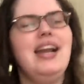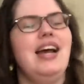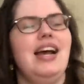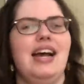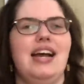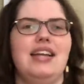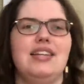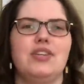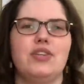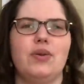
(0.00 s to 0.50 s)

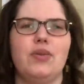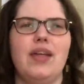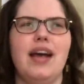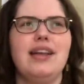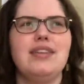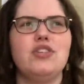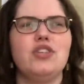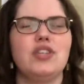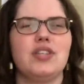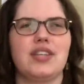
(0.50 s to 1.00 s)
And so
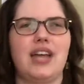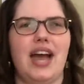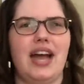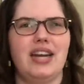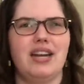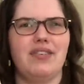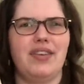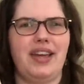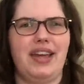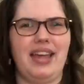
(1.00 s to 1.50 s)
that's just
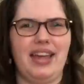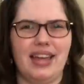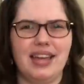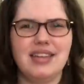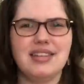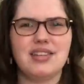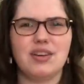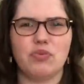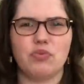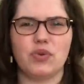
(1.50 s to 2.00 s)
kind of a
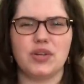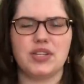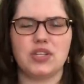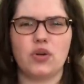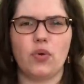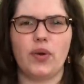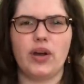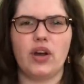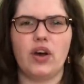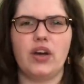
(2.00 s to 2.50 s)
hint of what's
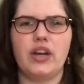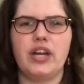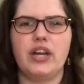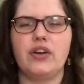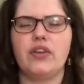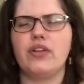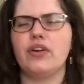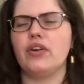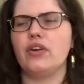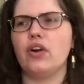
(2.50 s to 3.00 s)
going on
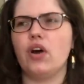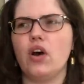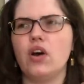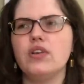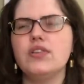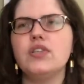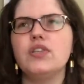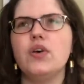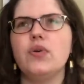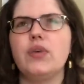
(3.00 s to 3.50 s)
here. There are
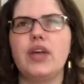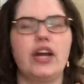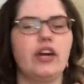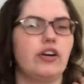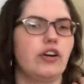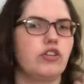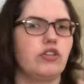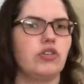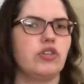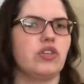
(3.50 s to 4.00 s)
also
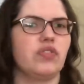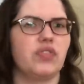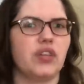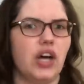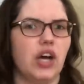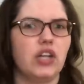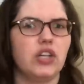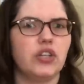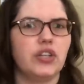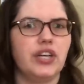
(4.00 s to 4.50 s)
characters of
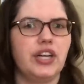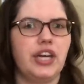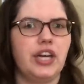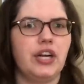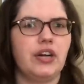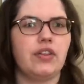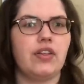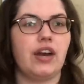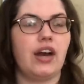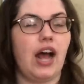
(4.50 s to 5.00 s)
color in
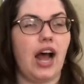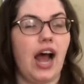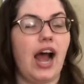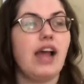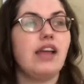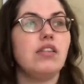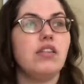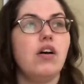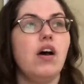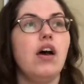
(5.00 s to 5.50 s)
here that
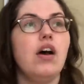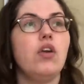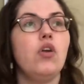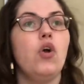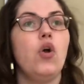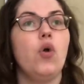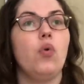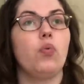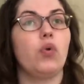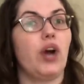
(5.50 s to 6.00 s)
I thought
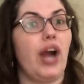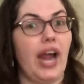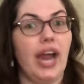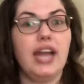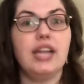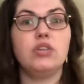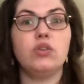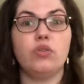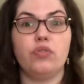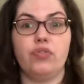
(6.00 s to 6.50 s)
were
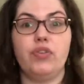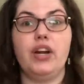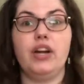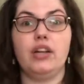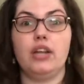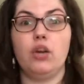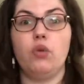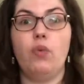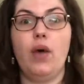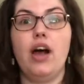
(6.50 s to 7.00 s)
handled
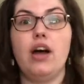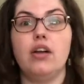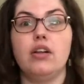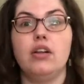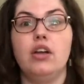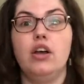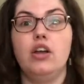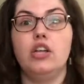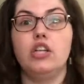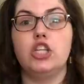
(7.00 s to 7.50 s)
fairly
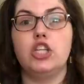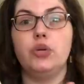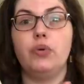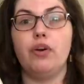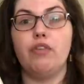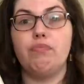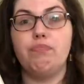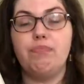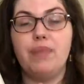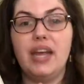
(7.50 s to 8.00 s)
well to
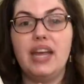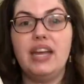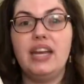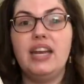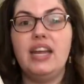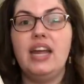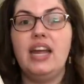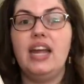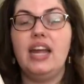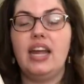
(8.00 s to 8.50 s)
have
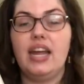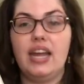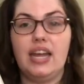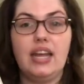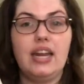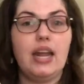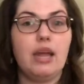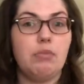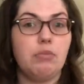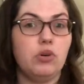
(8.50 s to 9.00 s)
been
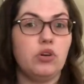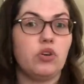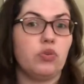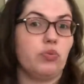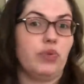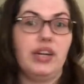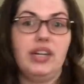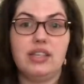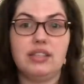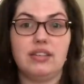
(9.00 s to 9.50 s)
in a book
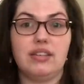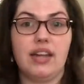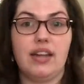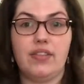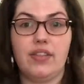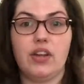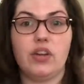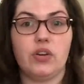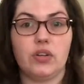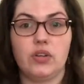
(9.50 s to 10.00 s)
written
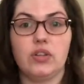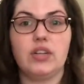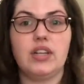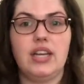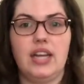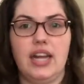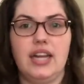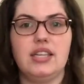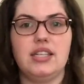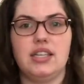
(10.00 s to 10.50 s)
in the early
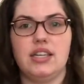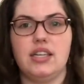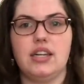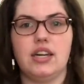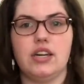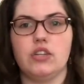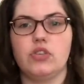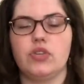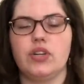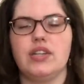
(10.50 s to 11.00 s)

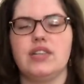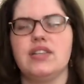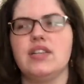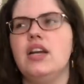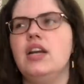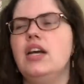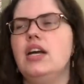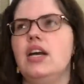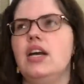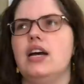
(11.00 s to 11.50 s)
1800s.
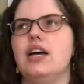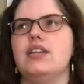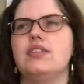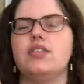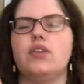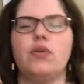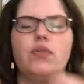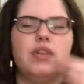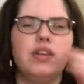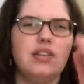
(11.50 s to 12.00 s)

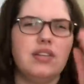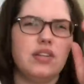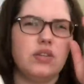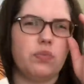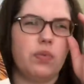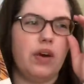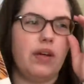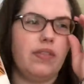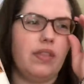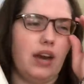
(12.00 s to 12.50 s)
So this is
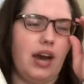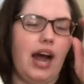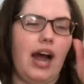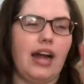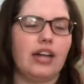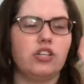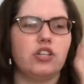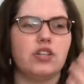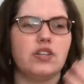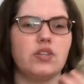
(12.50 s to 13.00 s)
one that
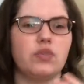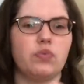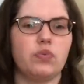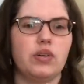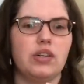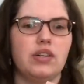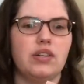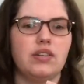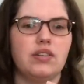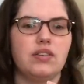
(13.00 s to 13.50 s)
I just
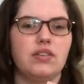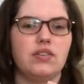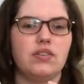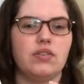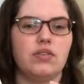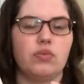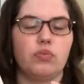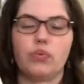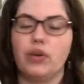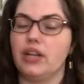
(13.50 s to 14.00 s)
was
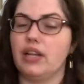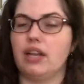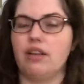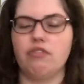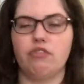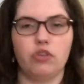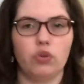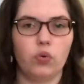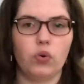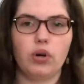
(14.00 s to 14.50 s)
really
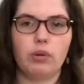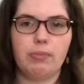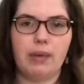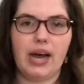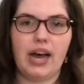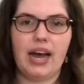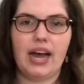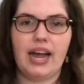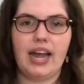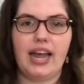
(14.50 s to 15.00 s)
floored
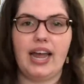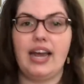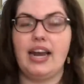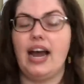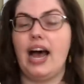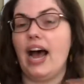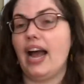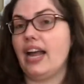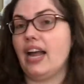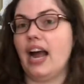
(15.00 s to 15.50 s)
by, and
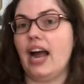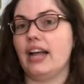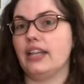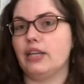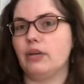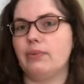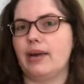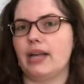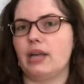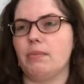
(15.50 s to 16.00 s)
I
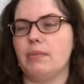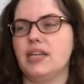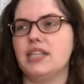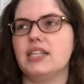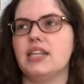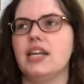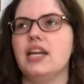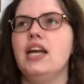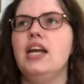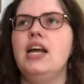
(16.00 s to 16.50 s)
highly recommend
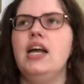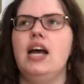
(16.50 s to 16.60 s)
it.